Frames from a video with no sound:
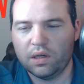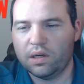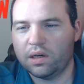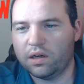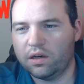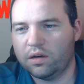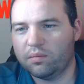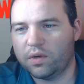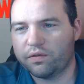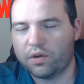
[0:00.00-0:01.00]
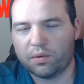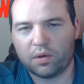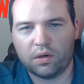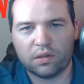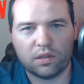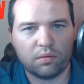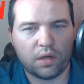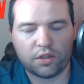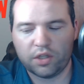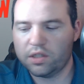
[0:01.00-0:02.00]
um, of cryptocurrency
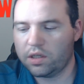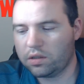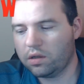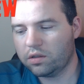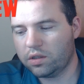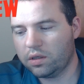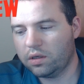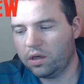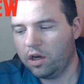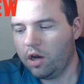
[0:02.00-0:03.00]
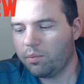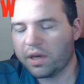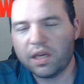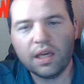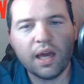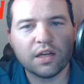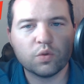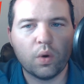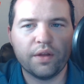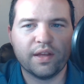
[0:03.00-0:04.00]
blockchain technology. But he has
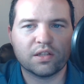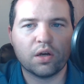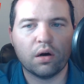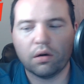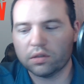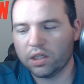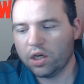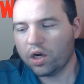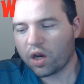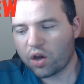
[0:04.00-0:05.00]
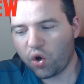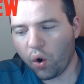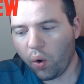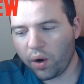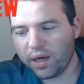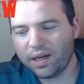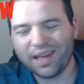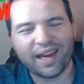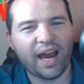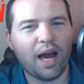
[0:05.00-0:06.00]
one that's called
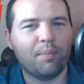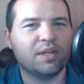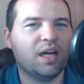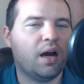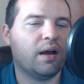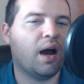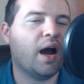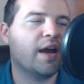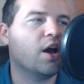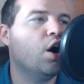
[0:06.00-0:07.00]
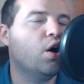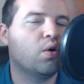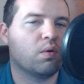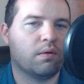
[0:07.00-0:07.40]
CoinCap.io.